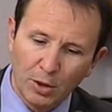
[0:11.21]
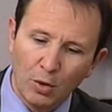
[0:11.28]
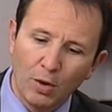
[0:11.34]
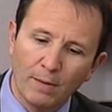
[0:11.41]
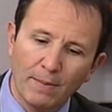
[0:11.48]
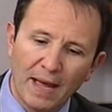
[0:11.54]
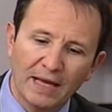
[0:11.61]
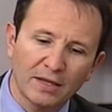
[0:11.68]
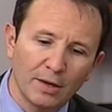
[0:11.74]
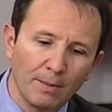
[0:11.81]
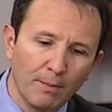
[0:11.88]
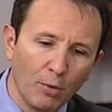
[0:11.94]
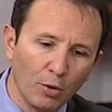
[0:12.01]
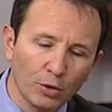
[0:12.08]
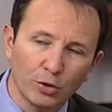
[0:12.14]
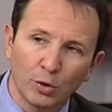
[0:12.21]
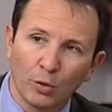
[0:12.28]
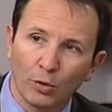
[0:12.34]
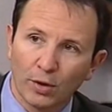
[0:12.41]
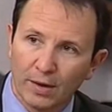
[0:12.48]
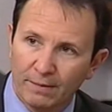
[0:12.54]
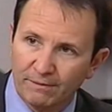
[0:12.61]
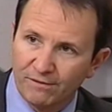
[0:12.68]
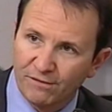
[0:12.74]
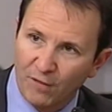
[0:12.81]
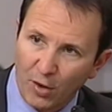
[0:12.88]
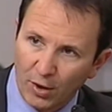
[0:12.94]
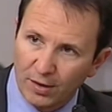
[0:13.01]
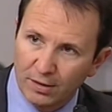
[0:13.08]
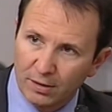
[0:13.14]
but going back to the moratorium
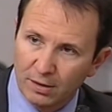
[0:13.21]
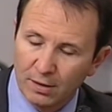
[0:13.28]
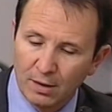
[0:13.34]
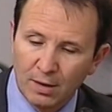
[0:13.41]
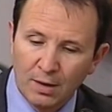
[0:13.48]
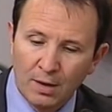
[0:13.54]
fund,